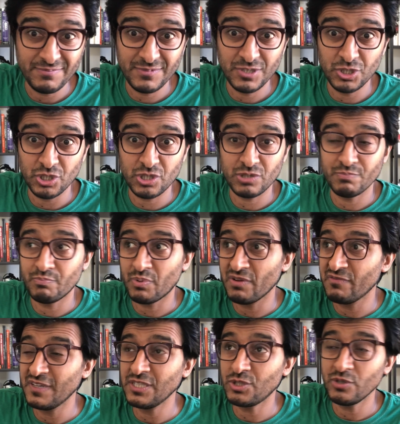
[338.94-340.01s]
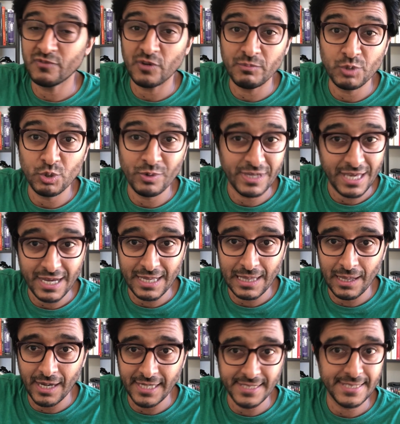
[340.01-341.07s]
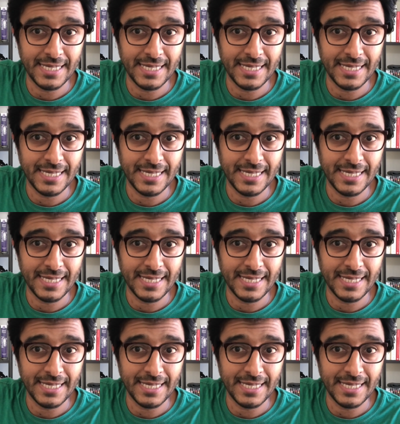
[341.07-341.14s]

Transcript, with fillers: just prevent you from doing a client